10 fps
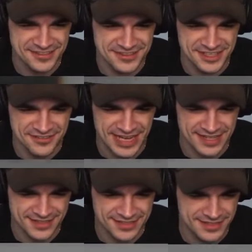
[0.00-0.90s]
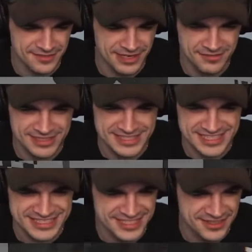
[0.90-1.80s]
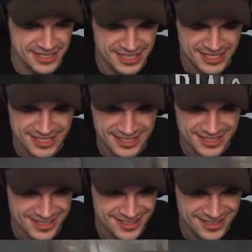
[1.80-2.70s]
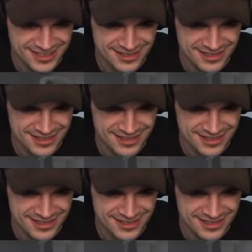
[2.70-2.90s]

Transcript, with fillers: with your mouth than what I'm listening to. Blowing your nose.